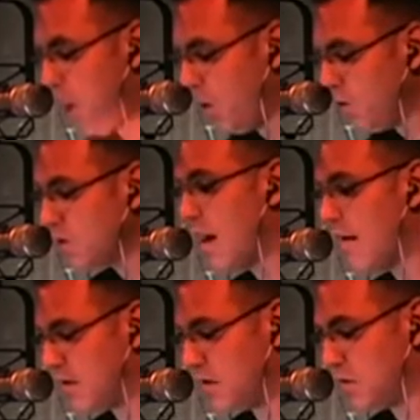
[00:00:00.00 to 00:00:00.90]
The post
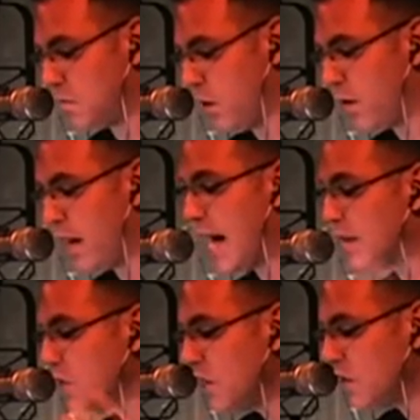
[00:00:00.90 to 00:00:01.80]
office is broke.
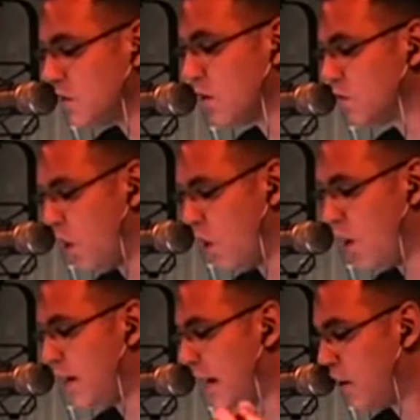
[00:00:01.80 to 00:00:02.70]
And the list goes
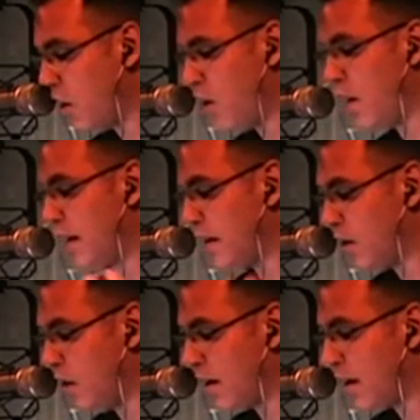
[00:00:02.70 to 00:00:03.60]
on and on and
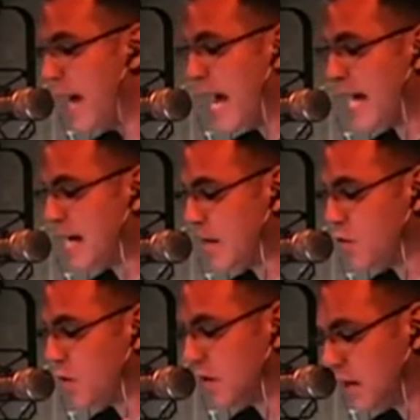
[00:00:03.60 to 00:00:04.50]
on. And
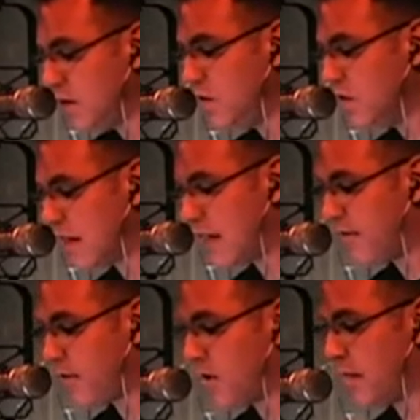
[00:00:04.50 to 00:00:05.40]
yet you continue to
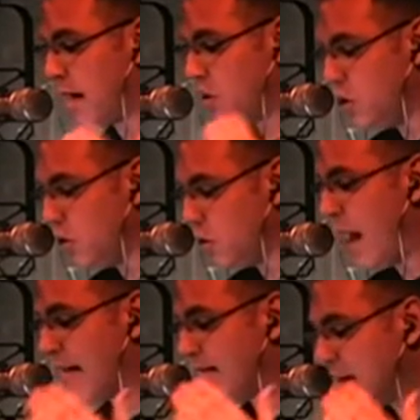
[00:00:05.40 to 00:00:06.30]
stand firm that
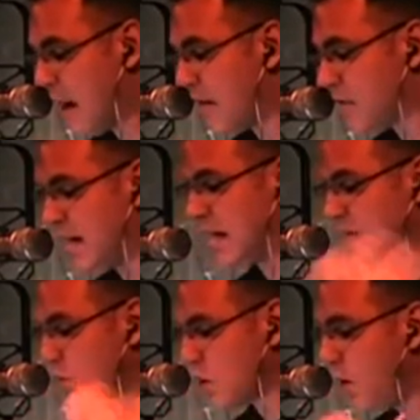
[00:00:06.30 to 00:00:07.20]
you, as a government,
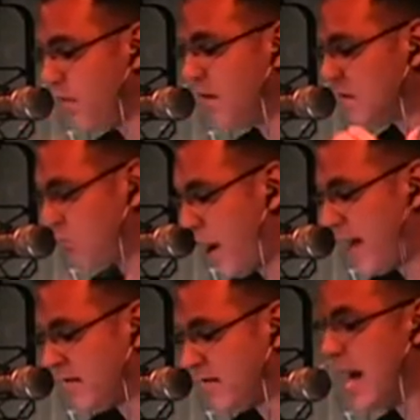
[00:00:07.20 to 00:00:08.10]
can solve this
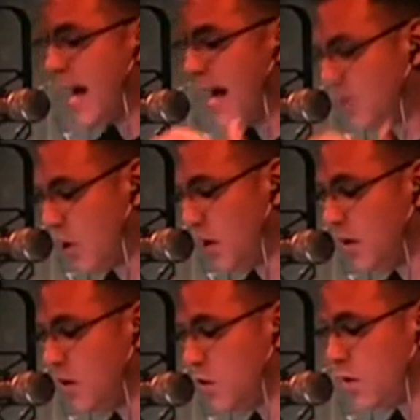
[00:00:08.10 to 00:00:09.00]
waste and turn
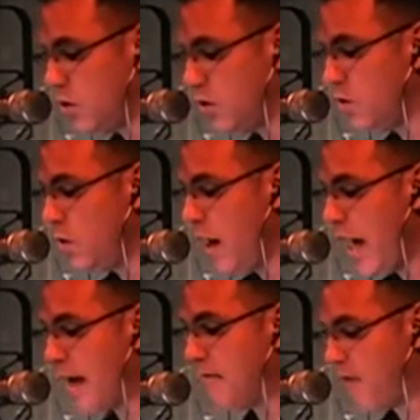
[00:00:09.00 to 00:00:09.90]
it into a new
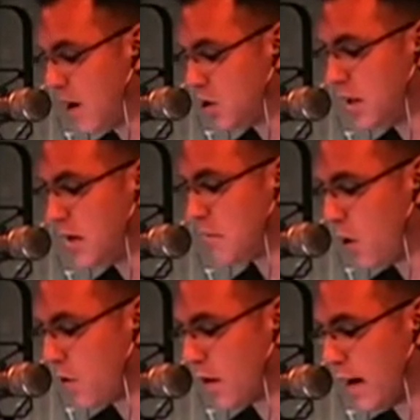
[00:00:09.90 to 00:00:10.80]
and functioning
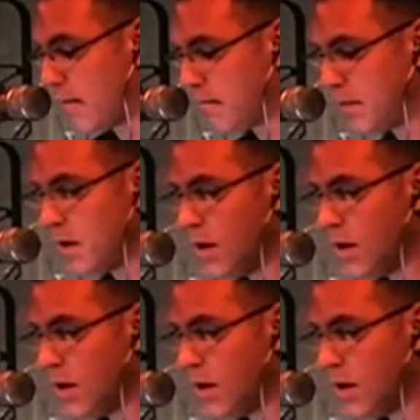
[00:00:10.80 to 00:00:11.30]
program.